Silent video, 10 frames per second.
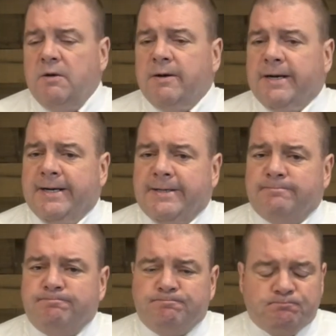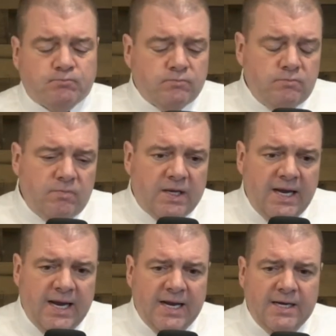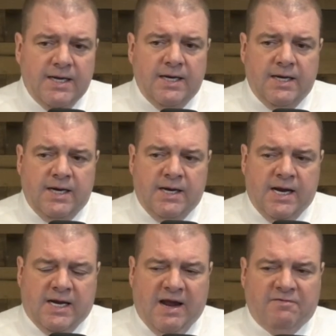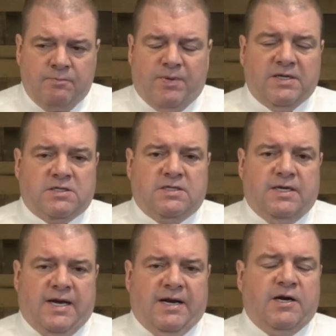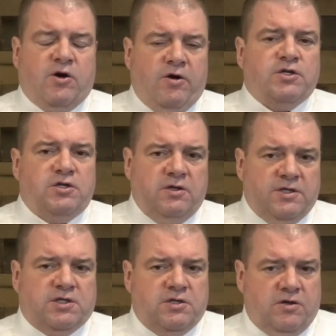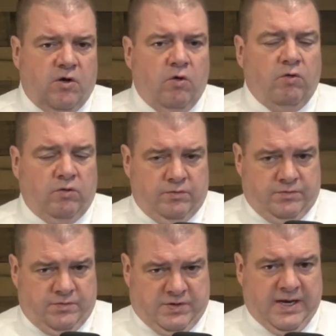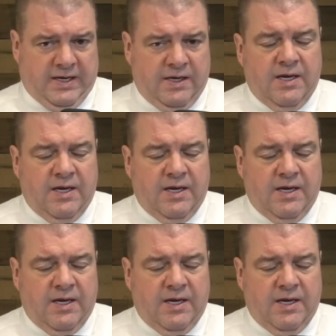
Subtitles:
And he gave the best, and I encourage you to listen to the whole thing,